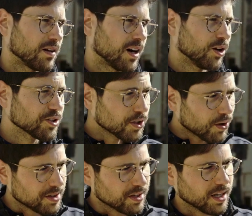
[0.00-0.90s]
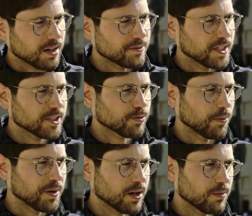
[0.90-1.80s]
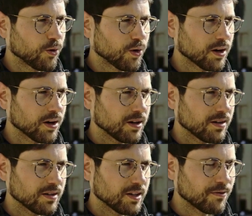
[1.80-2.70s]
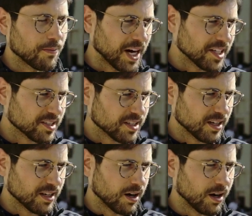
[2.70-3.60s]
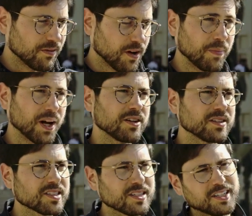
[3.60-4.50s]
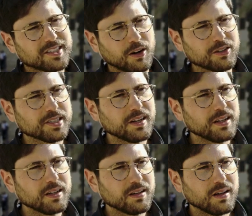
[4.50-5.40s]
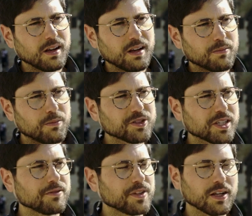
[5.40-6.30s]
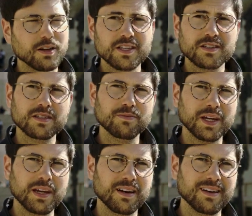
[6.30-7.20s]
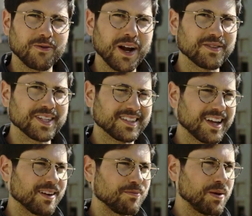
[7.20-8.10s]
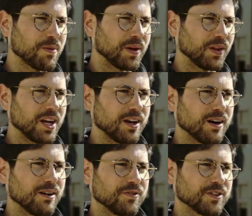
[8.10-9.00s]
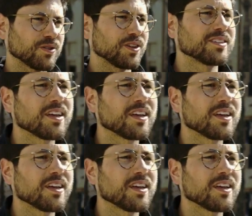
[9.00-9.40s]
Also, I think NFTs will become more of a mindset of abundance, not scarcity. Most NFT collections have been around this kind of memeability of there's only